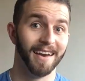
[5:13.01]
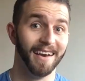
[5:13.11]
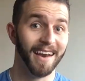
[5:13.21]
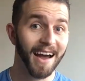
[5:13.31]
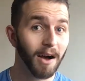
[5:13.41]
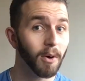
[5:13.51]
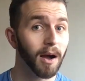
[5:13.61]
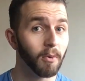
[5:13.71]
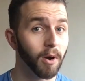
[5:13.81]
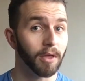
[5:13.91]
Now
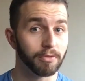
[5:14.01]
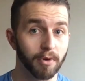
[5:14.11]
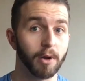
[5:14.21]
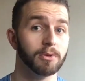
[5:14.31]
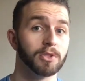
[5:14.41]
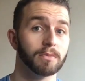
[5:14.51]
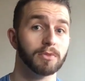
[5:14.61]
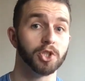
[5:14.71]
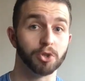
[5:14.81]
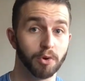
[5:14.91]
I want to throw
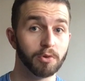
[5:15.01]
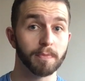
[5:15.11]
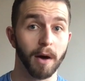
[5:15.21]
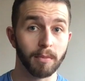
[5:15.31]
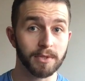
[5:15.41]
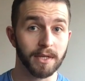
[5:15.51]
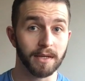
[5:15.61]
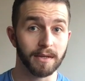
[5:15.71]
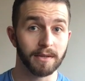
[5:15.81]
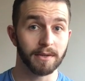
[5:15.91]
some truth bombs
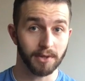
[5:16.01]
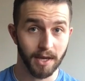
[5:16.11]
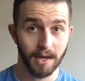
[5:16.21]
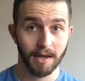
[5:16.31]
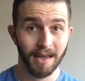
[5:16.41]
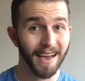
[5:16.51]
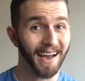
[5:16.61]
at you, okay?